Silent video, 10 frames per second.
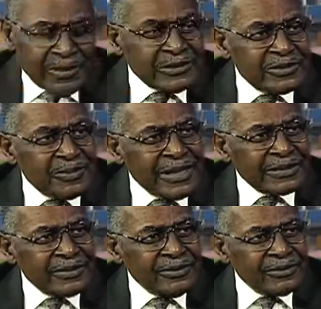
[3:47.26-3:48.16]
much
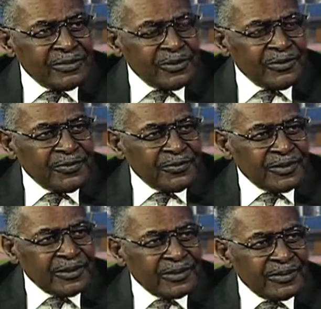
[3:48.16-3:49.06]
about Coach
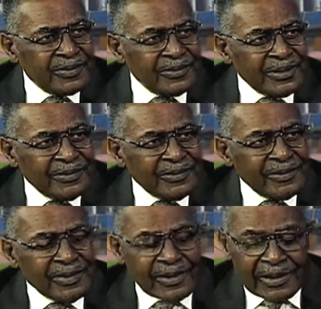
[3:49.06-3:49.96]
Buford or
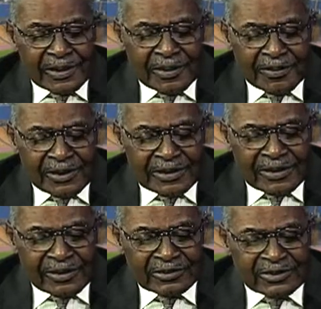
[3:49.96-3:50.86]
whomever, mm-hmm. but
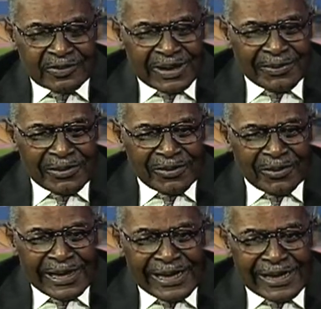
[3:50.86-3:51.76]
Coach Bobby
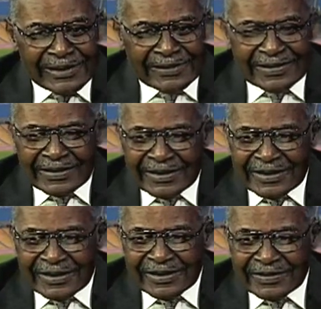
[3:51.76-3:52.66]
Wiles,
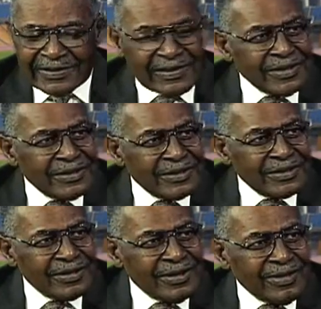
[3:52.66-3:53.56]
he is still the
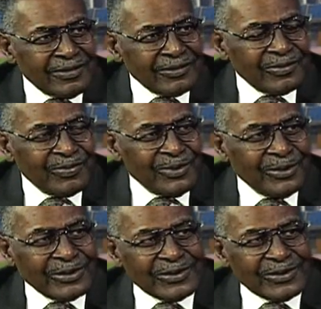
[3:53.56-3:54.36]
talk of sports